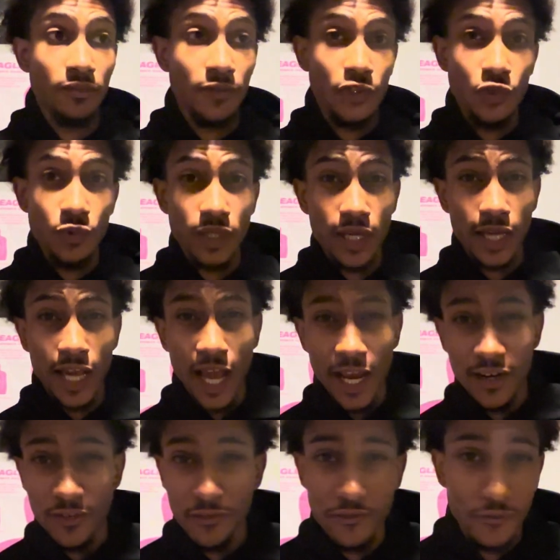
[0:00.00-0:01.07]
you can kind
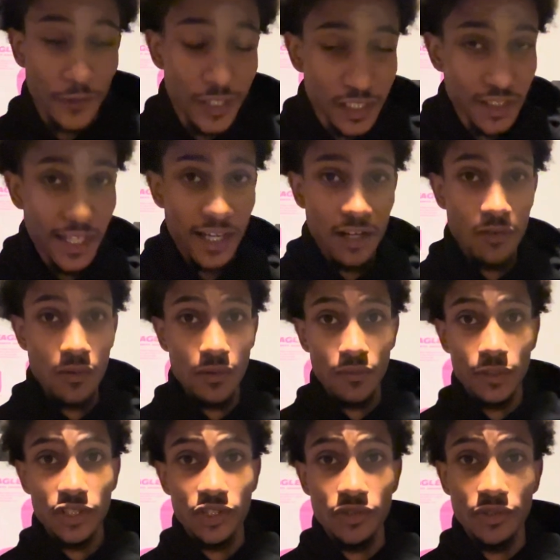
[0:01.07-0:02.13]
of freestyle with
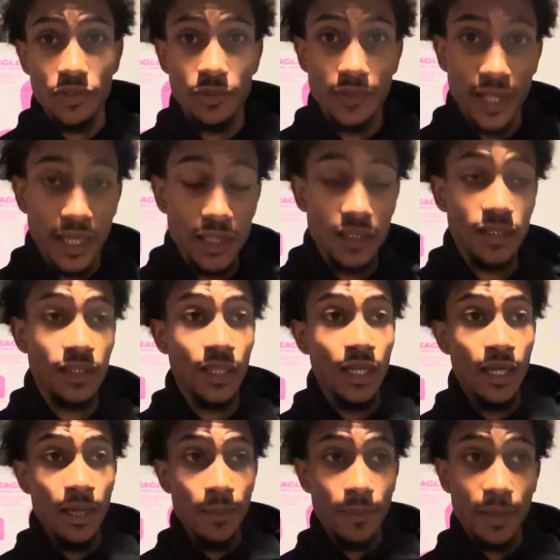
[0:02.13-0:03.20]
what you do next.
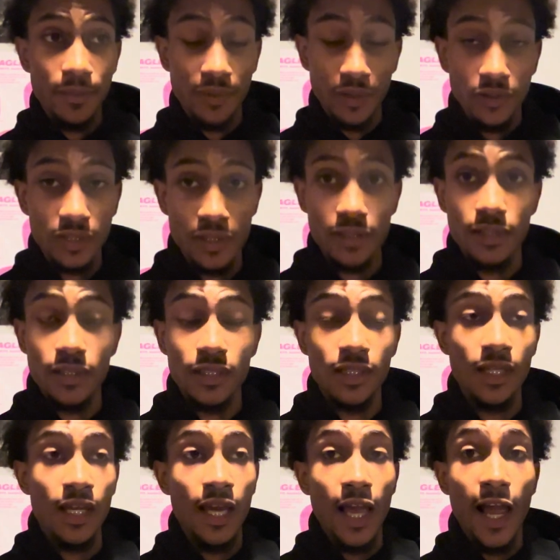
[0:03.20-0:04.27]
Me personally,
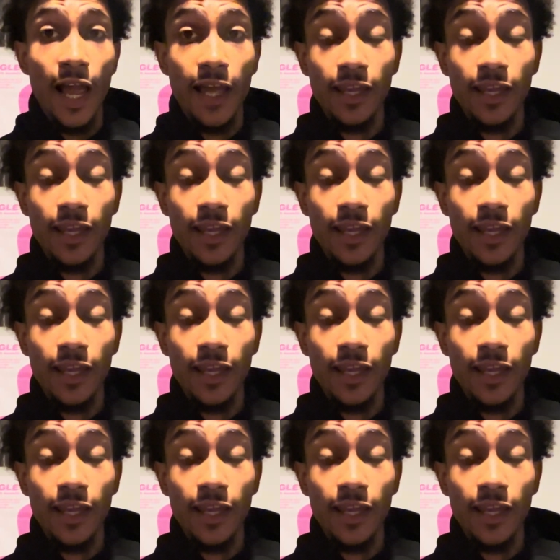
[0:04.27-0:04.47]
I